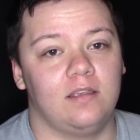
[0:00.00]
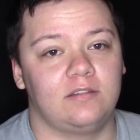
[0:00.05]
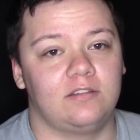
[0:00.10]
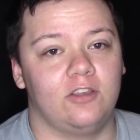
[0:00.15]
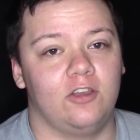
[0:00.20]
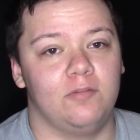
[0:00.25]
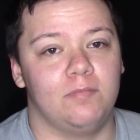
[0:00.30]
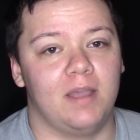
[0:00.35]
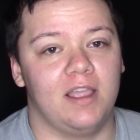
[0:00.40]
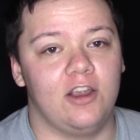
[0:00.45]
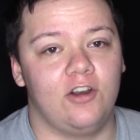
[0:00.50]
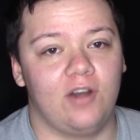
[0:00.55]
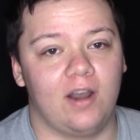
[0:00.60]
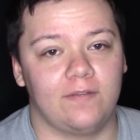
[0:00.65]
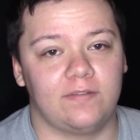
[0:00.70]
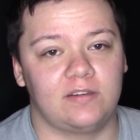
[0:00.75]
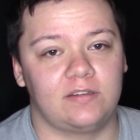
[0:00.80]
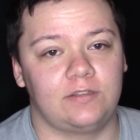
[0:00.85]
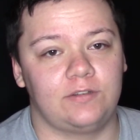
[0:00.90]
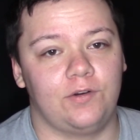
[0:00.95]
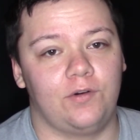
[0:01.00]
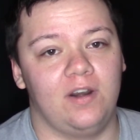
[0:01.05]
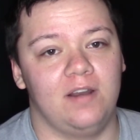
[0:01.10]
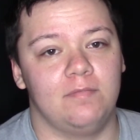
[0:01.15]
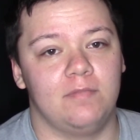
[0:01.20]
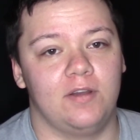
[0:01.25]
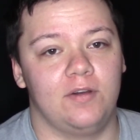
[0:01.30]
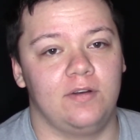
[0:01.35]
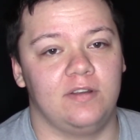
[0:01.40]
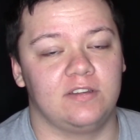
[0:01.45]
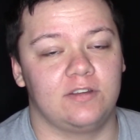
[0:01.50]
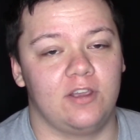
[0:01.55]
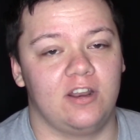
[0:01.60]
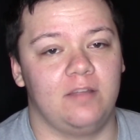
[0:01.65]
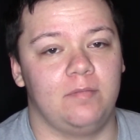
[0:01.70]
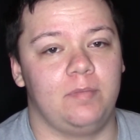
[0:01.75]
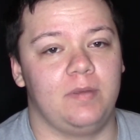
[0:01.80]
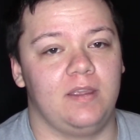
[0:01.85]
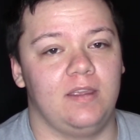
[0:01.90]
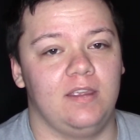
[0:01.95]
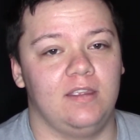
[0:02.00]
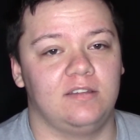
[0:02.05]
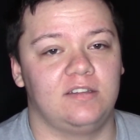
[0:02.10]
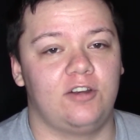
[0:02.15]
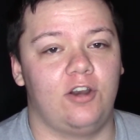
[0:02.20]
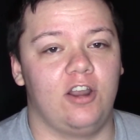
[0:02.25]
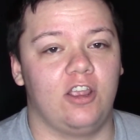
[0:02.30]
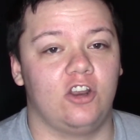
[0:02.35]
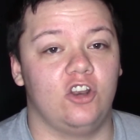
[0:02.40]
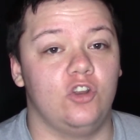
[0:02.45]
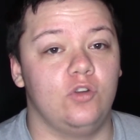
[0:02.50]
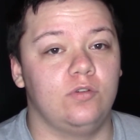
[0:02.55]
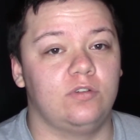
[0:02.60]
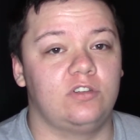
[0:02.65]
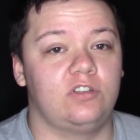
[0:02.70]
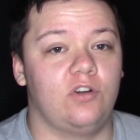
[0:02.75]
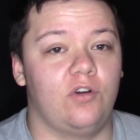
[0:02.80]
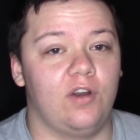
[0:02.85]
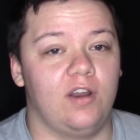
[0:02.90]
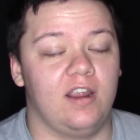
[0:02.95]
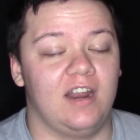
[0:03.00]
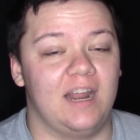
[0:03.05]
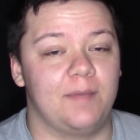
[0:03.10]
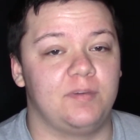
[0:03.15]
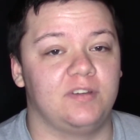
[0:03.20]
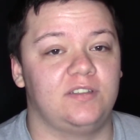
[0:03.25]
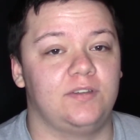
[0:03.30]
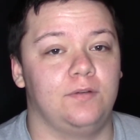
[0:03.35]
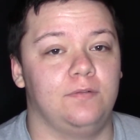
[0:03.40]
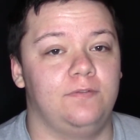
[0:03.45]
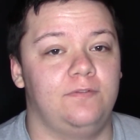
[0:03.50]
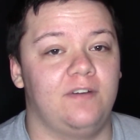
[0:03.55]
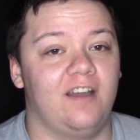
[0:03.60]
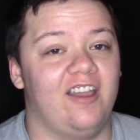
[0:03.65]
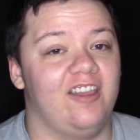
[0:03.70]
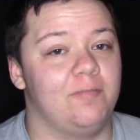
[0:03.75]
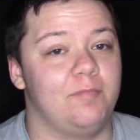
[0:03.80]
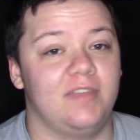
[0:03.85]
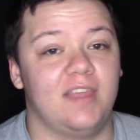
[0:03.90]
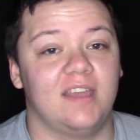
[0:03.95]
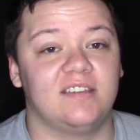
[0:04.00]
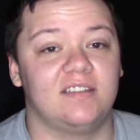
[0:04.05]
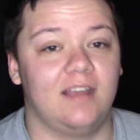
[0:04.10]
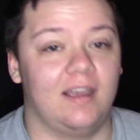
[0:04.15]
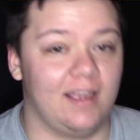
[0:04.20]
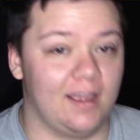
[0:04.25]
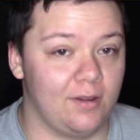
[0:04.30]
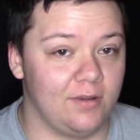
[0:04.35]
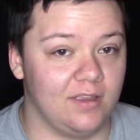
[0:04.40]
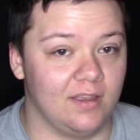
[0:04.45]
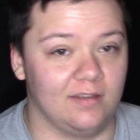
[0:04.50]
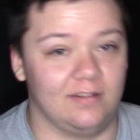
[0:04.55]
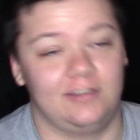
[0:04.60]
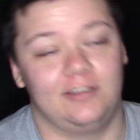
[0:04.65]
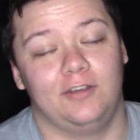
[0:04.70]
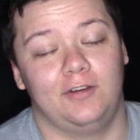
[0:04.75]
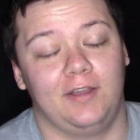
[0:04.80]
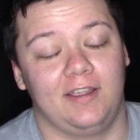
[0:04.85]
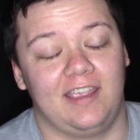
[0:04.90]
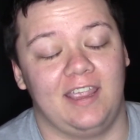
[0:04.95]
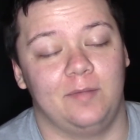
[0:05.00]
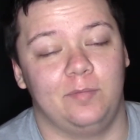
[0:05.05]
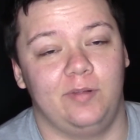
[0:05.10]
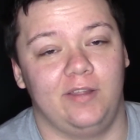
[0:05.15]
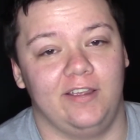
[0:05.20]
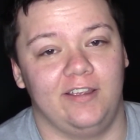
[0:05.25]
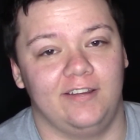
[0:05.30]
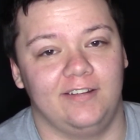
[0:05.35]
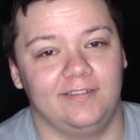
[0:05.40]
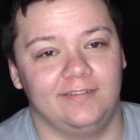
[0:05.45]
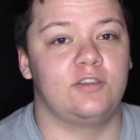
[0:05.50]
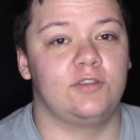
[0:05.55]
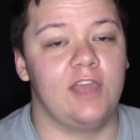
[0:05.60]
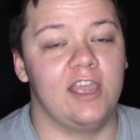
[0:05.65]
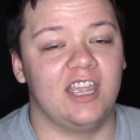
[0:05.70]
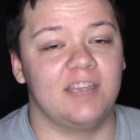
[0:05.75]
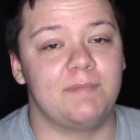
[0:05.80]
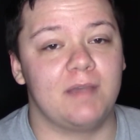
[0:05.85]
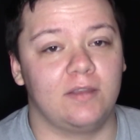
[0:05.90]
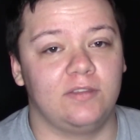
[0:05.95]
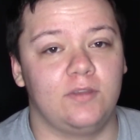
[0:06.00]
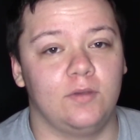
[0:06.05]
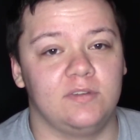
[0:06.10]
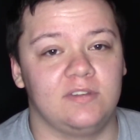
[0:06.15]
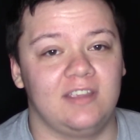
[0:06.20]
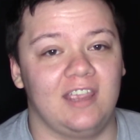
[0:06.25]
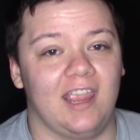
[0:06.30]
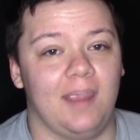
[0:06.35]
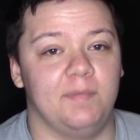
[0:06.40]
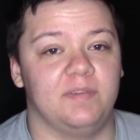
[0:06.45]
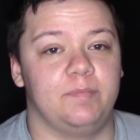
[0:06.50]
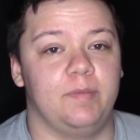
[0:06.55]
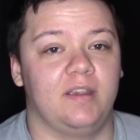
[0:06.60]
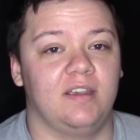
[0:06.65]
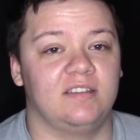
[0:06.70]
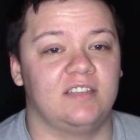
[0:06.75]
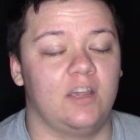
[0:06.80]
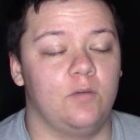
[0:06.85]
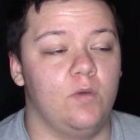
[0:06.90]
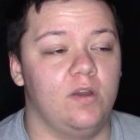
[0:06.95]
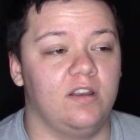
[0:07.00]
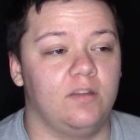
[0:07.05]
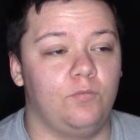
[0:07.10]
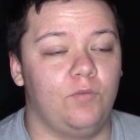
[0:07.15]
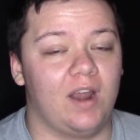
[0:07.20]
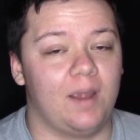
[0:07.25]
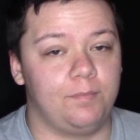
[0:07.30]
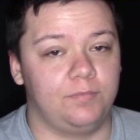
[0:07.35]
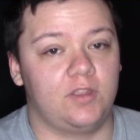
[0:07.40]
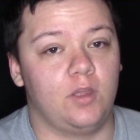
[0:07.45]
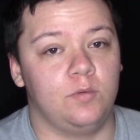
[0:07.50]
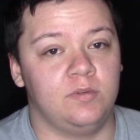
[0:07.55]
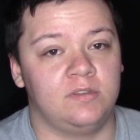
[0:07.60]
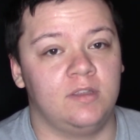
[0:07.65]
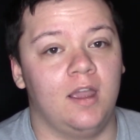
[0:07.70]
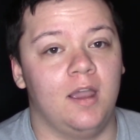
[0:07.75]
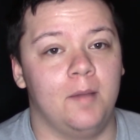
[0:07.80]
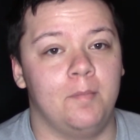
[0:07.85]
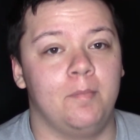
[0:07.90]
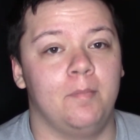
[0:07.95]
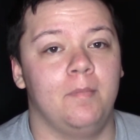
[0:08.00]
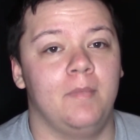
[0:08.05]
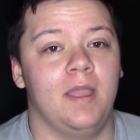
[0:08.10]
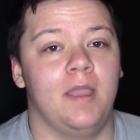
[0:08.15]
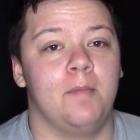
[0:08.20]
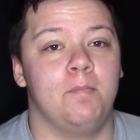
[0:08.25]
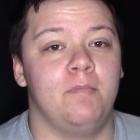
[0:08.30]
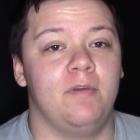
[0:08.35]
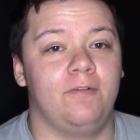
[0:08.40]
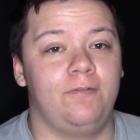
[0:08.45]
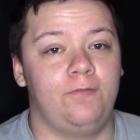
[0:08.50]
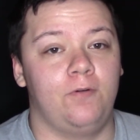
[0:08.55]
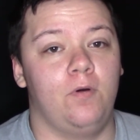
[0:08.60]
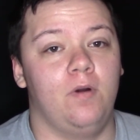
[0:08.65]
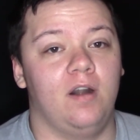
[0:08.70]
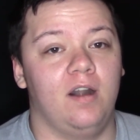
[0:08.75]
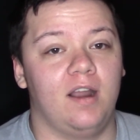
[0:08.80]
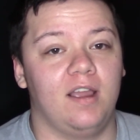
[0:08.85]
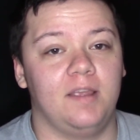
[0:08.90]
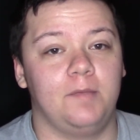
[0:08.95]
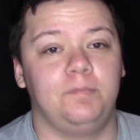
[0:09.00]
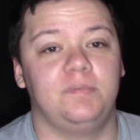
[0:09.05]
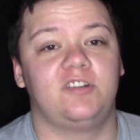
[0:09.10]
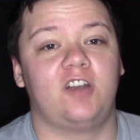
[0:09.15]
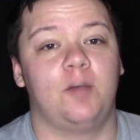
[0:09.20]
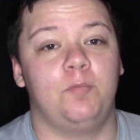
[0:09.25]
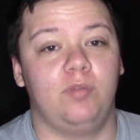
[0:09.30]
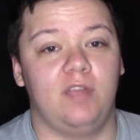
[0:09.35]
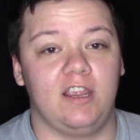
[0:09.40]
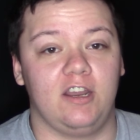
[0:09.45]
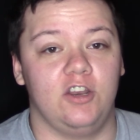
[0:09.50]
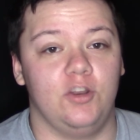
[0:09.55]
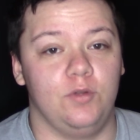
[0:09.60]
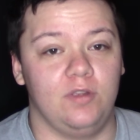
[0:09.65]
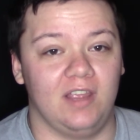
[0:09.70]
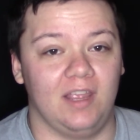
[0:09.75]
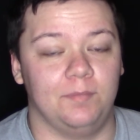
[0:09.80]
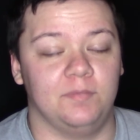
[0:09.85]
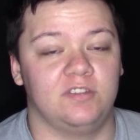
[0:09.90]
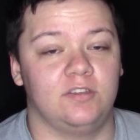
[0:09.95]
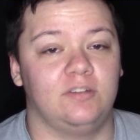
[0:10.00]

Also, Minecraft Story Mode is going to be starting a new story in episode 5, but that's not out yet, so I can't play it. So think about those games, because I want to wrap those up before I start playing new games.